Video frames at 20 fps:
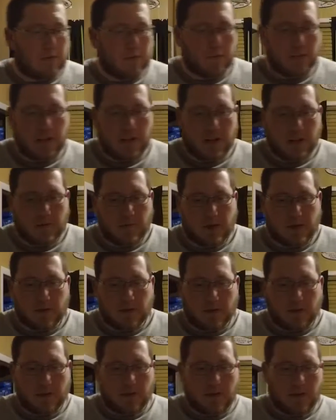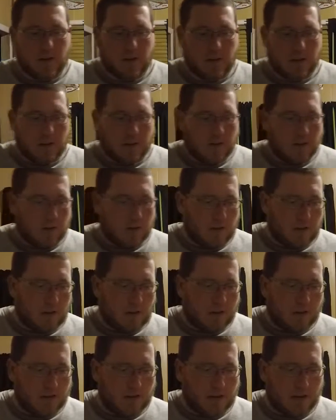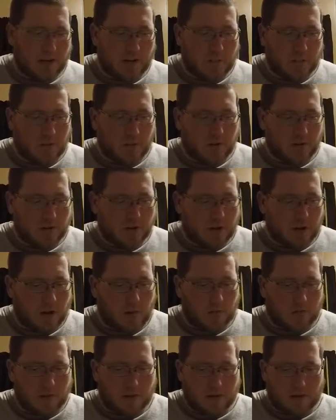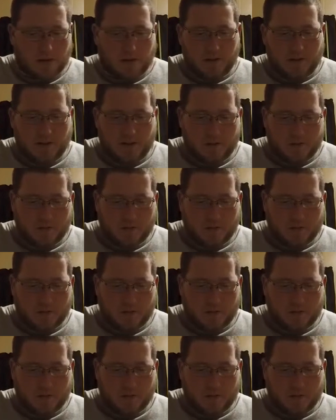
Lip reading: medium heavy Johnny Morris Carbon Light